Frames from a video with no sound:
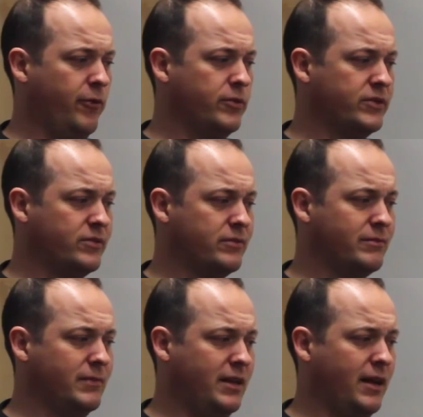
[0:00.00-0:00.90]
if it
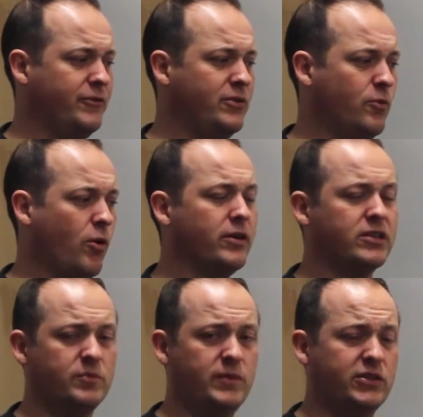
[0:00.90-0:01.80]
was enough to
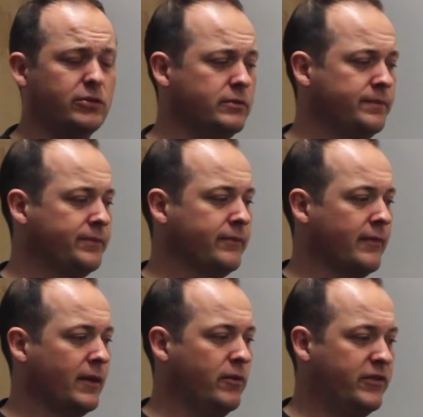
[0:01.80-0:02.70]
warrant dismissal,
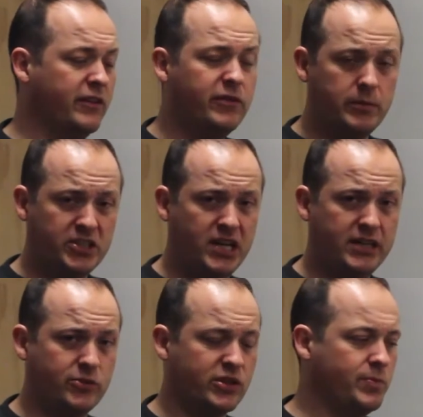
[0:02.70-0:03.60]
we've given them
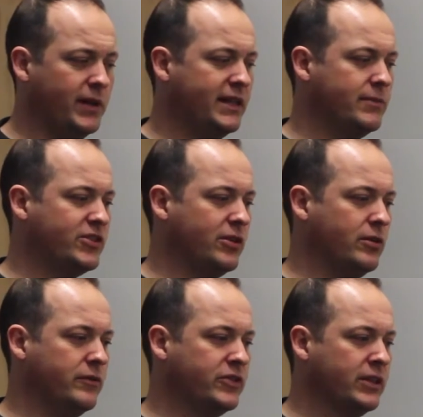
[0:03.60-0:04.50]
a chance to explain
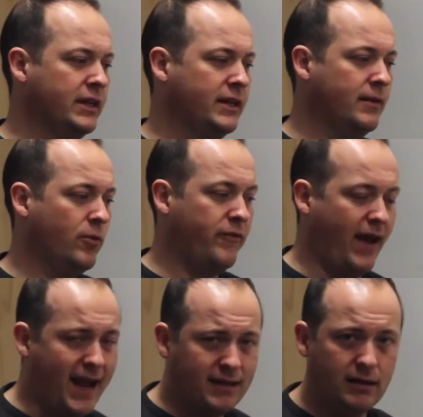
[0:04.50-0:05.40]
themselves,
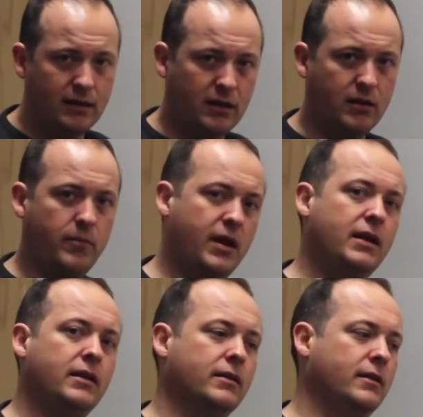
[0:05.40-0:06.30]
we've acted in an
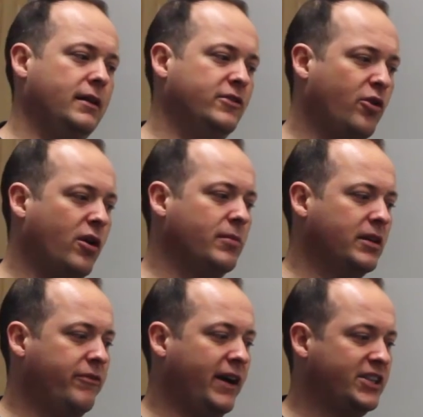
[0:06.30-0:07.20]
immediate and
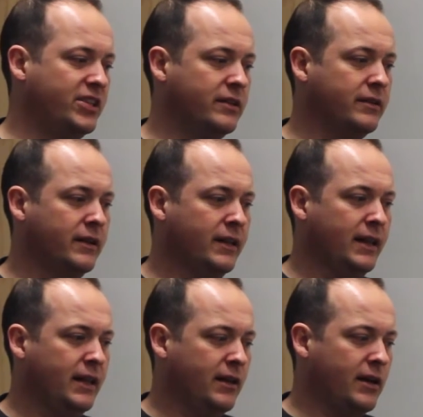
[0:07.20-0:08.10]
timely fashion,
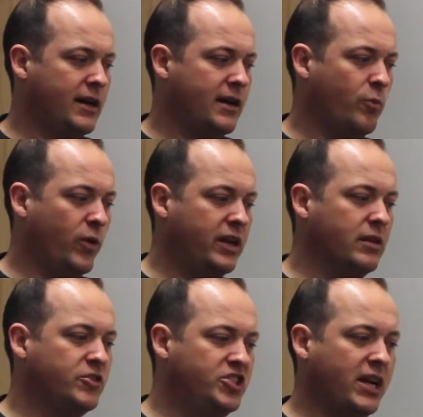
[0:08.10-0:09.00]

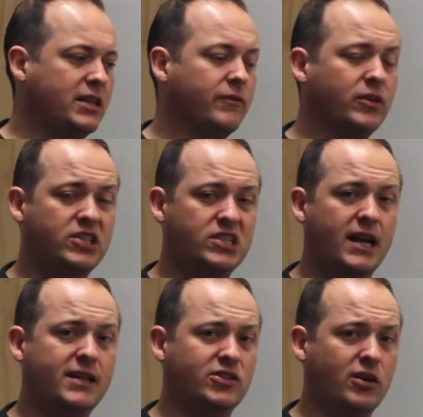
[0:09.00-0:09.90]
We can
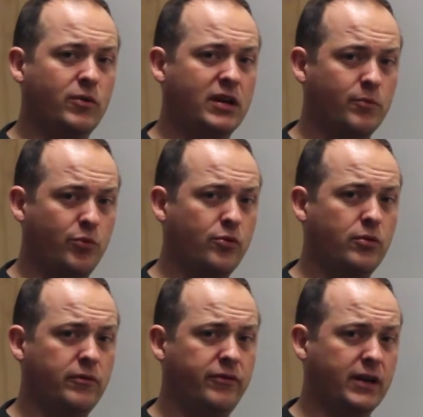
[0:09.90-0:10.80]
objectively state, so we can
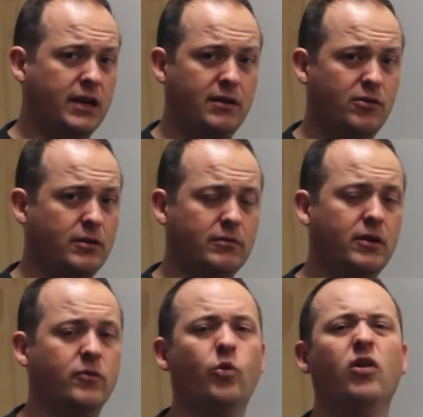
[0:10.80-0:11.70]
prove, okay, not